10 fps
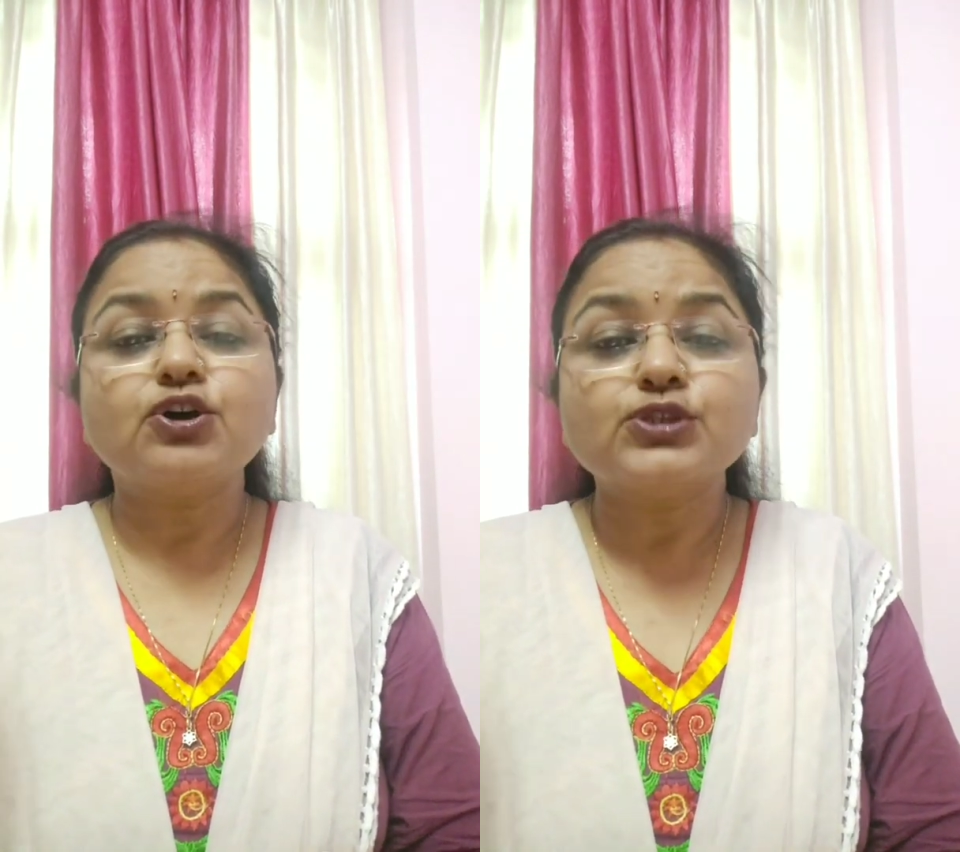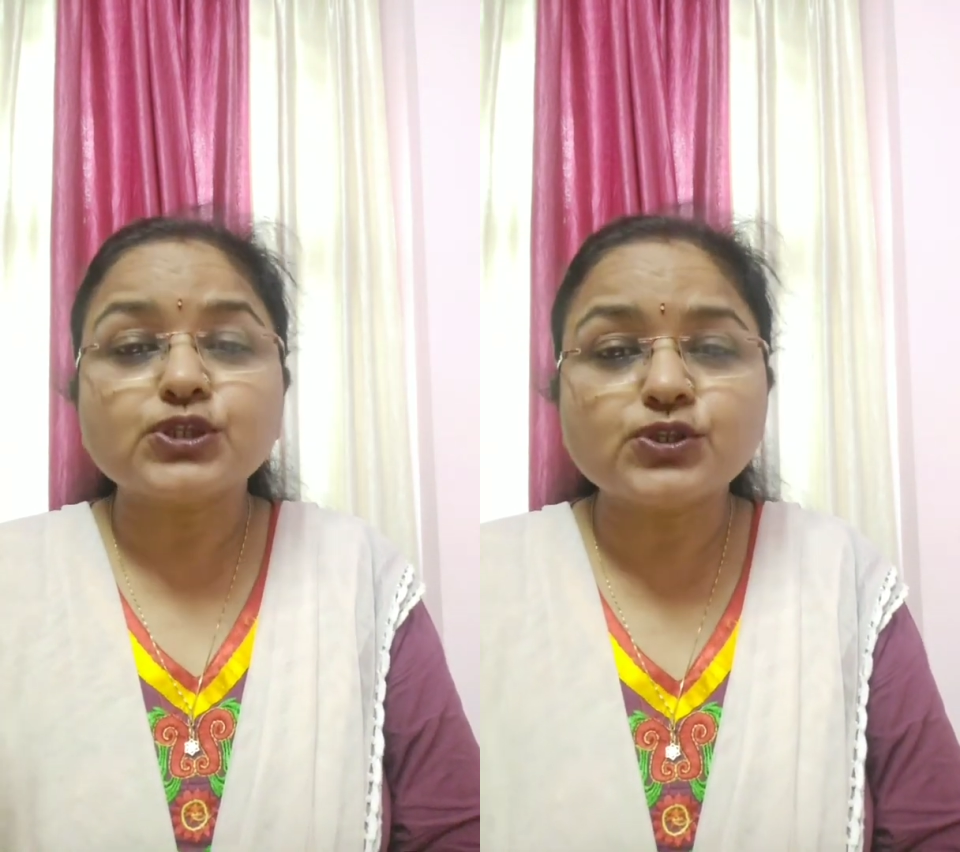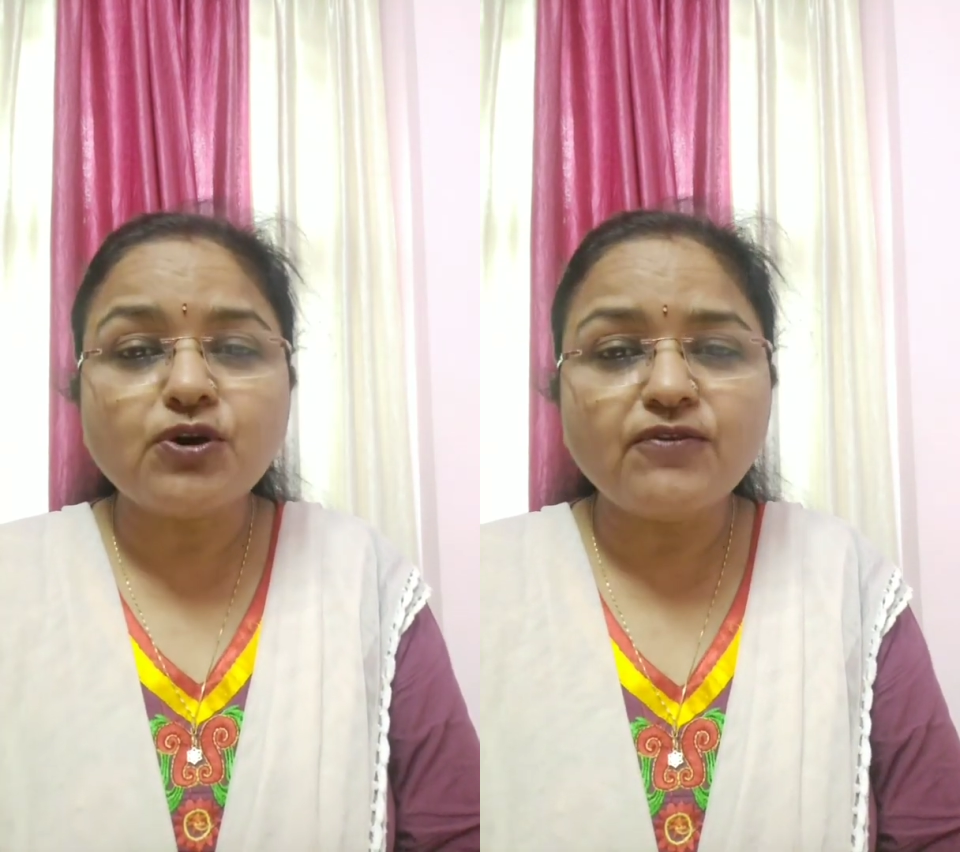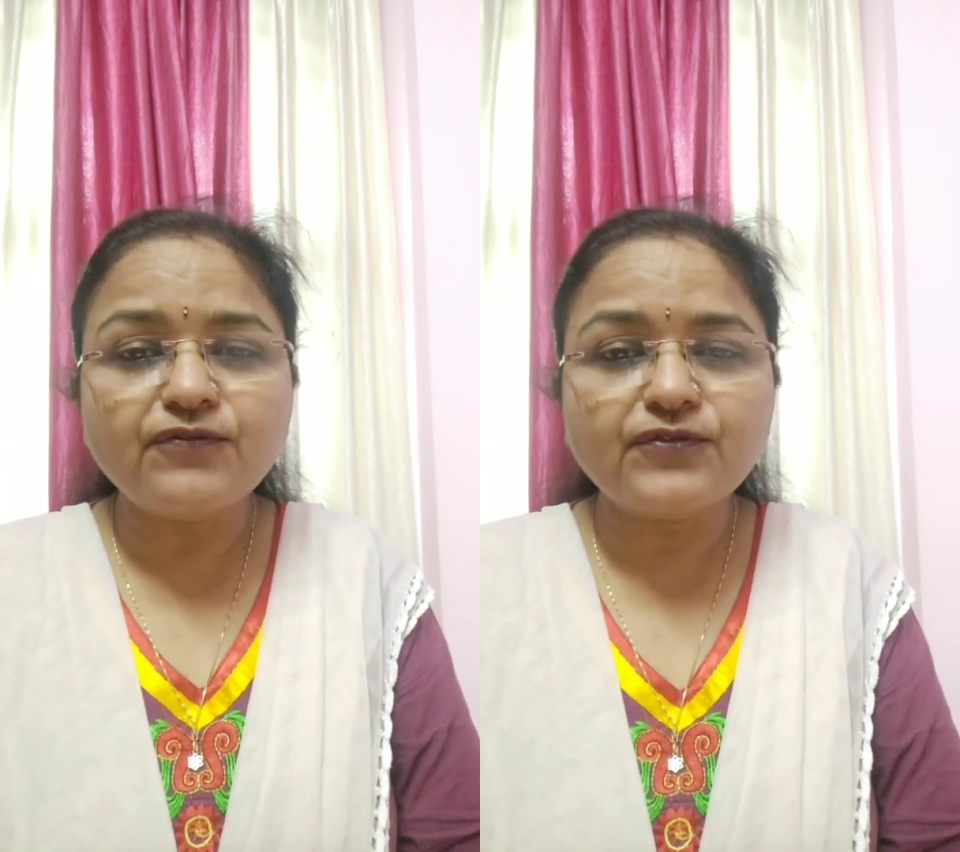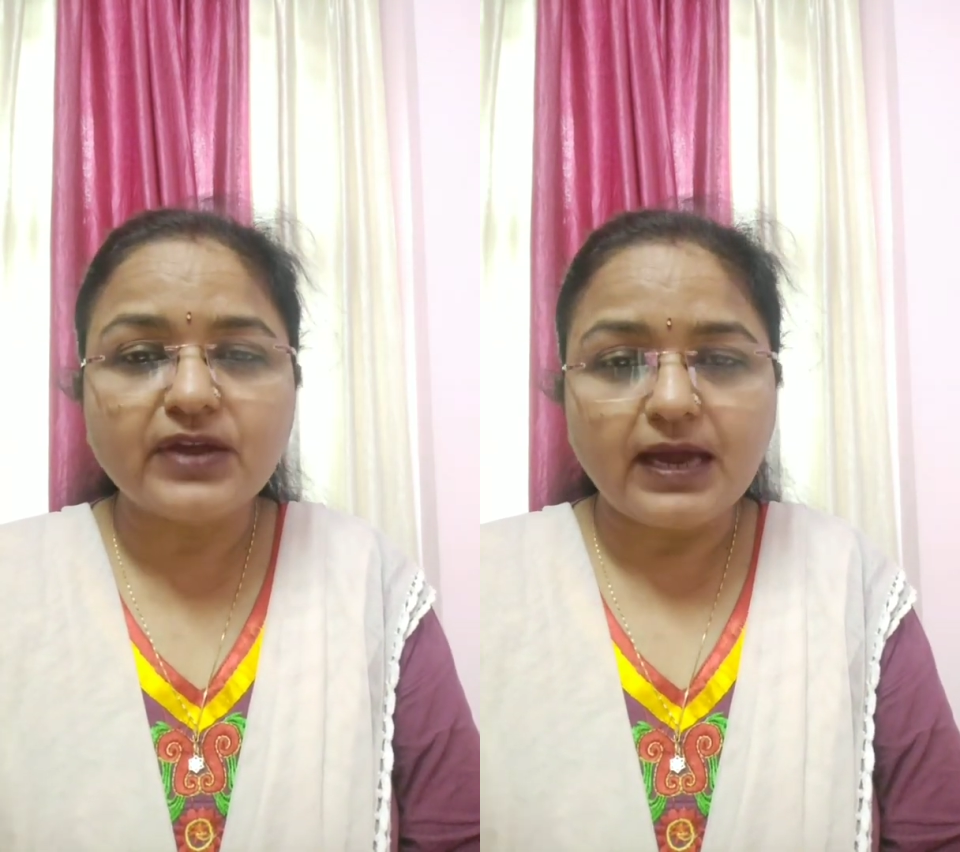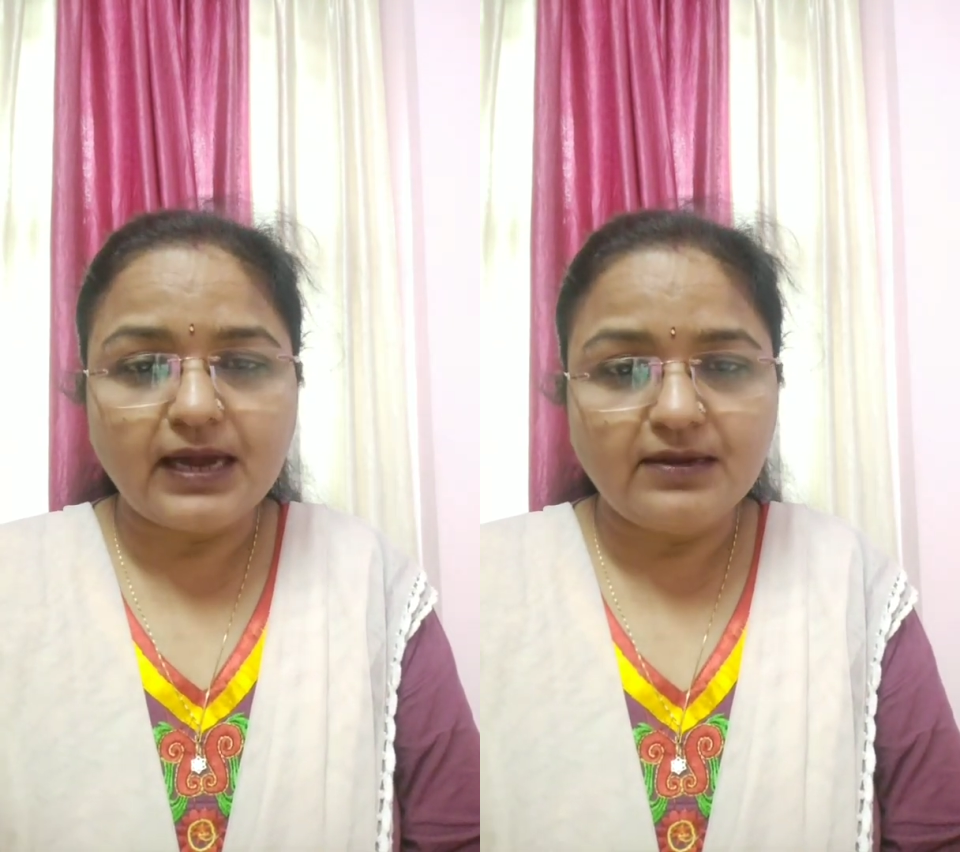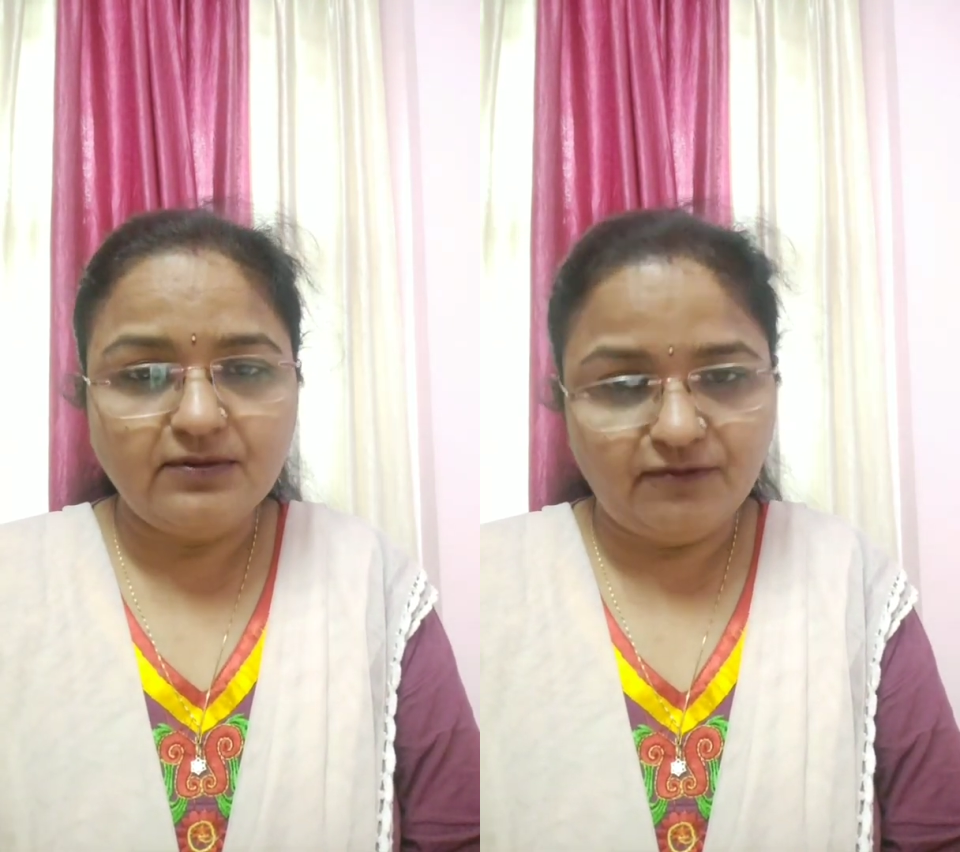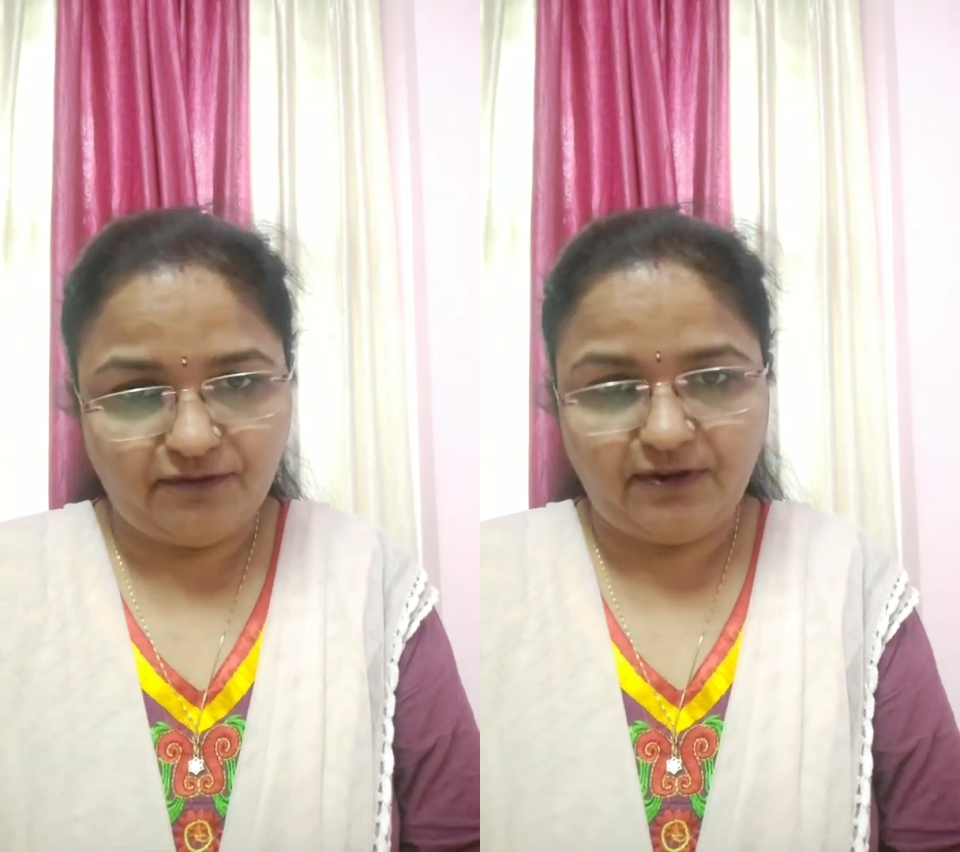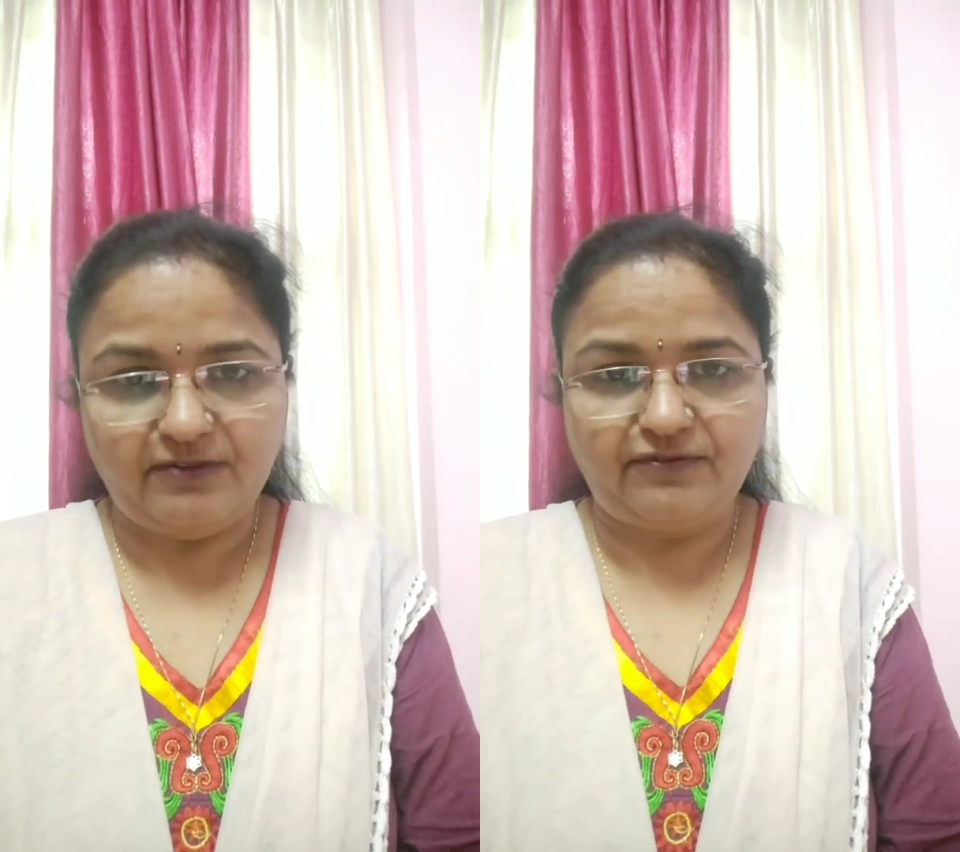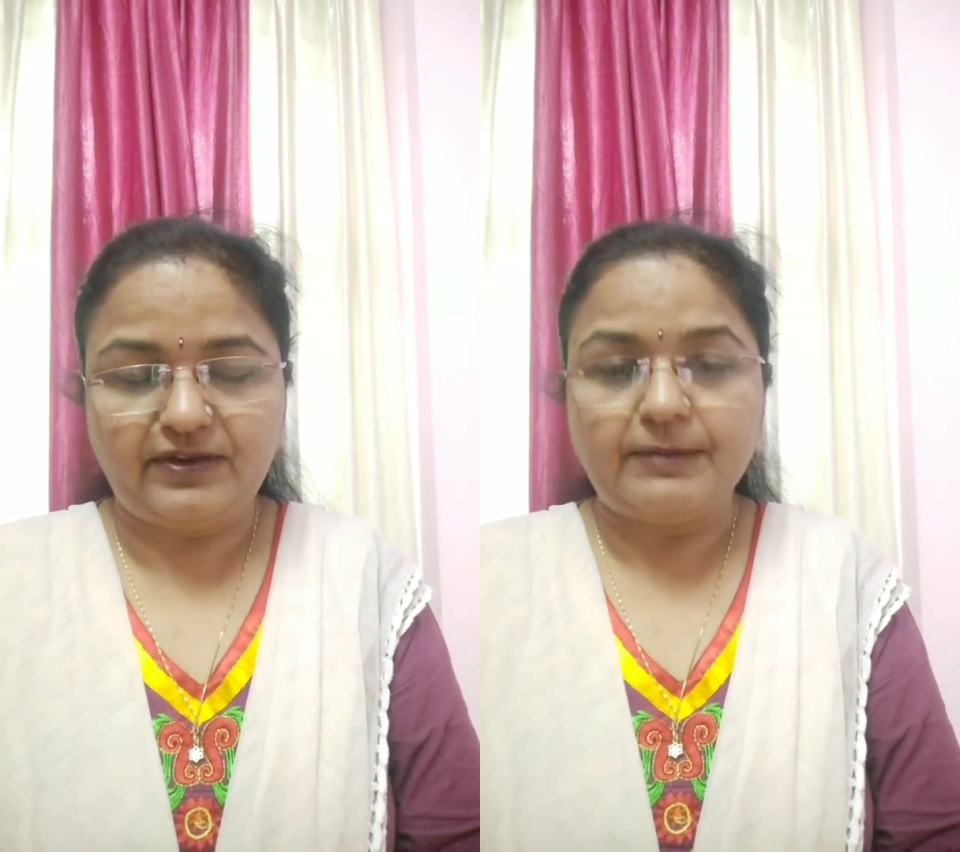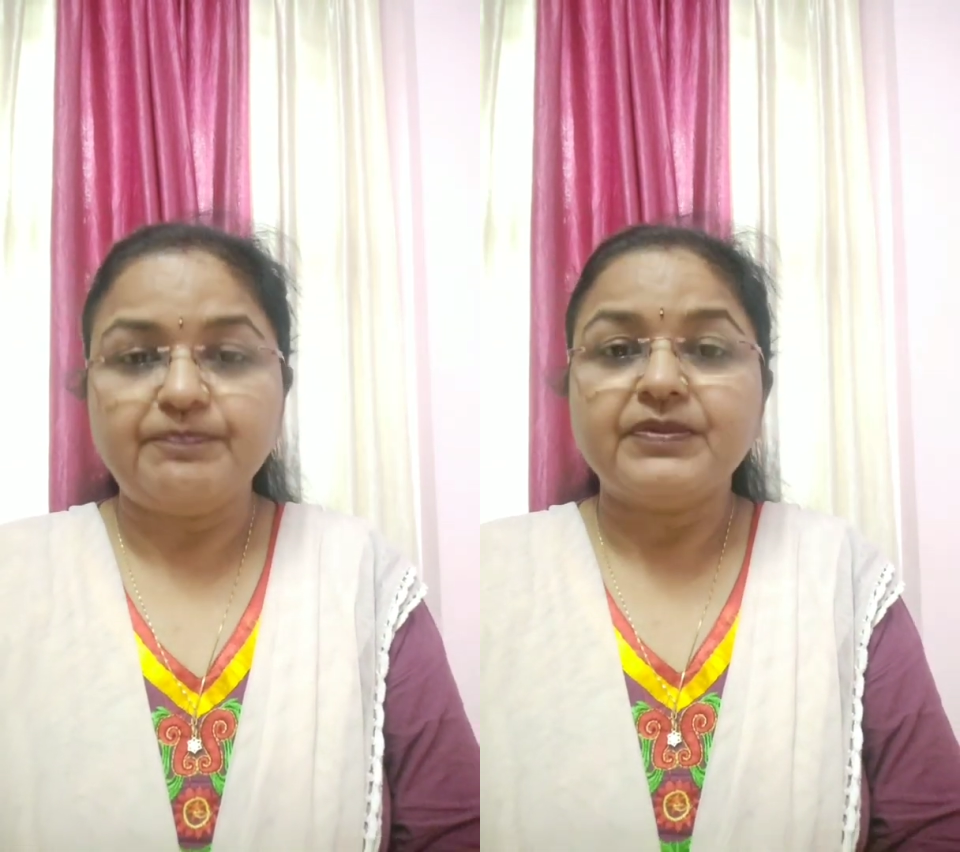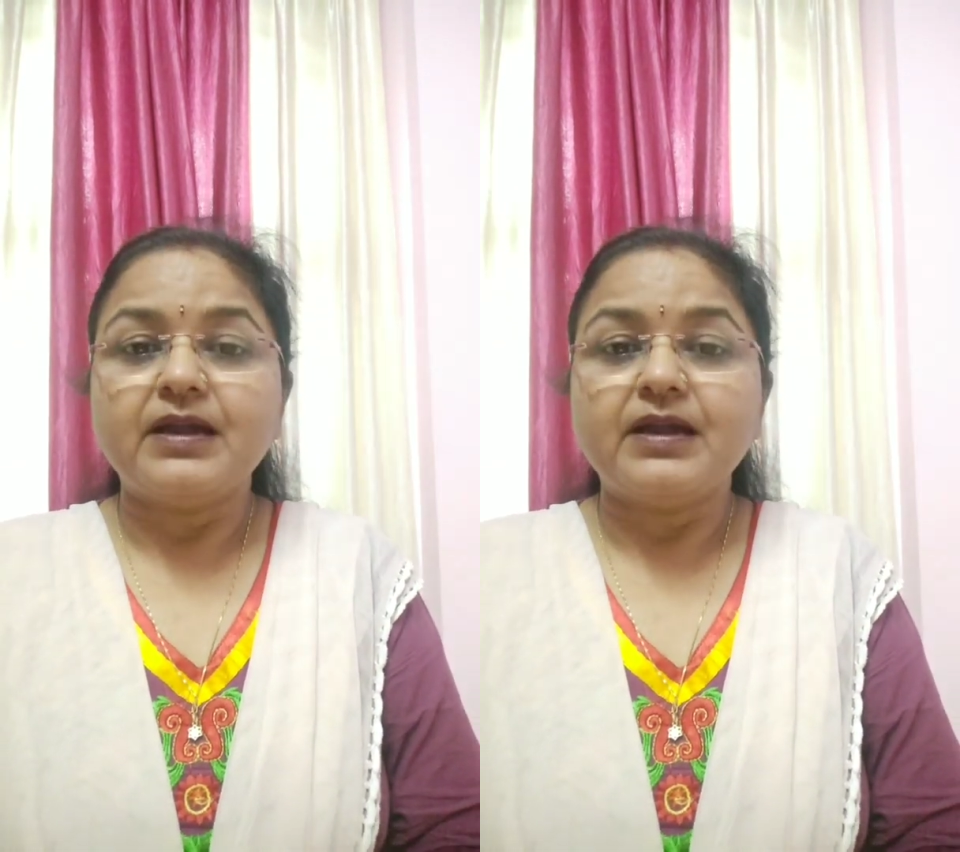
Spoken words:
soft and fluffy.